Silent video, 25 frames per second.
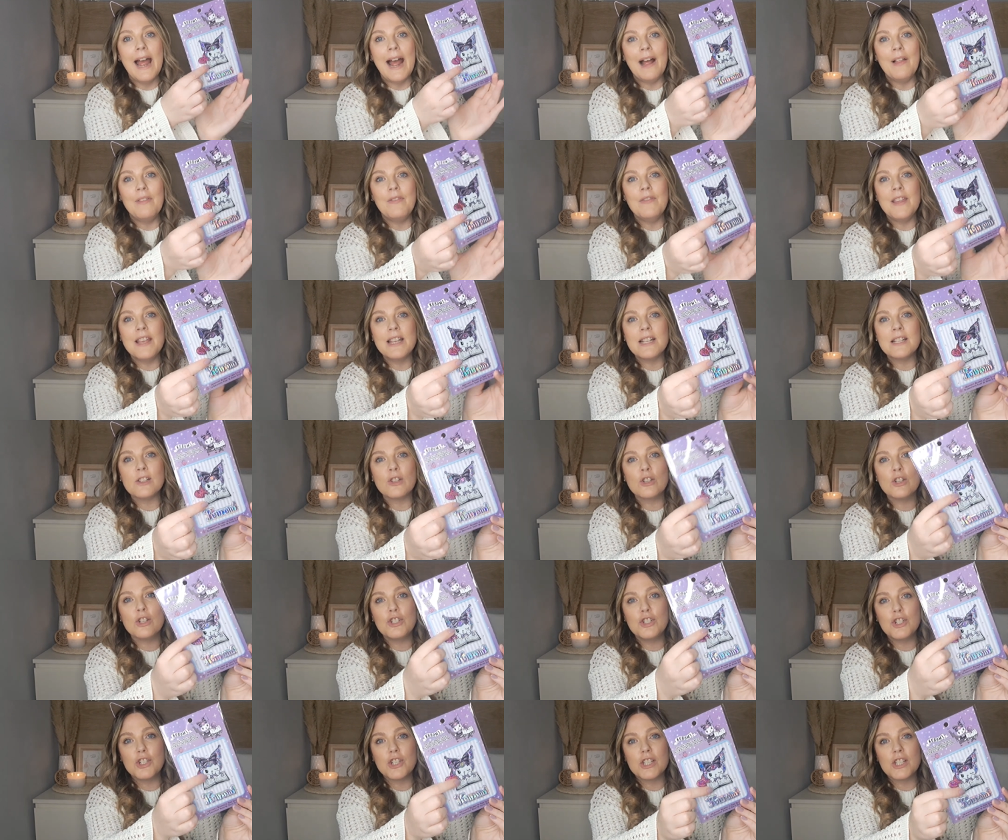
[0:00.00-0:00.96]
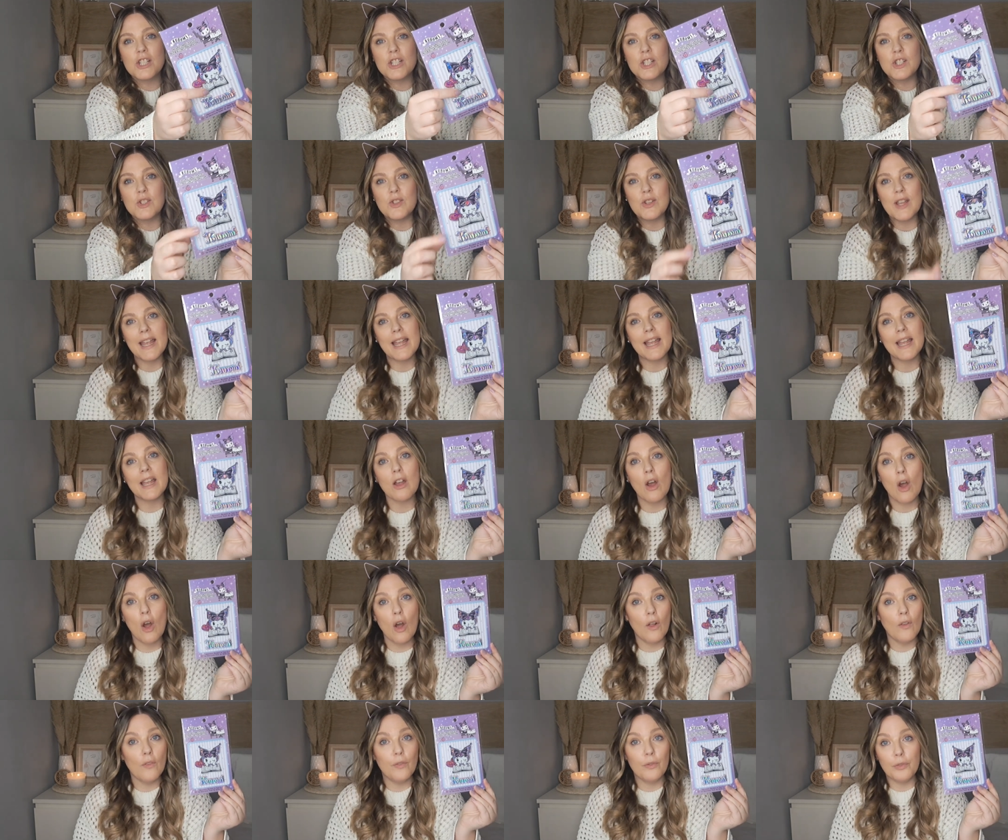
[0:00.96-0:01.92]
and this could just stick
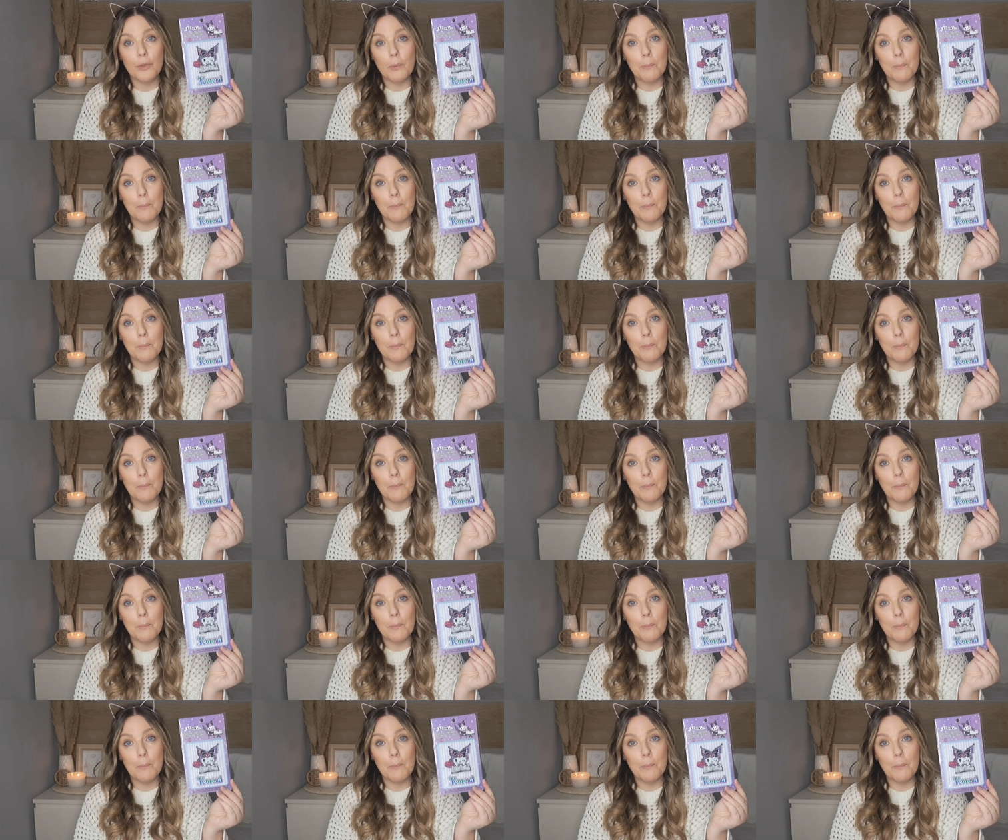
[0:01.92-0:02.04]
on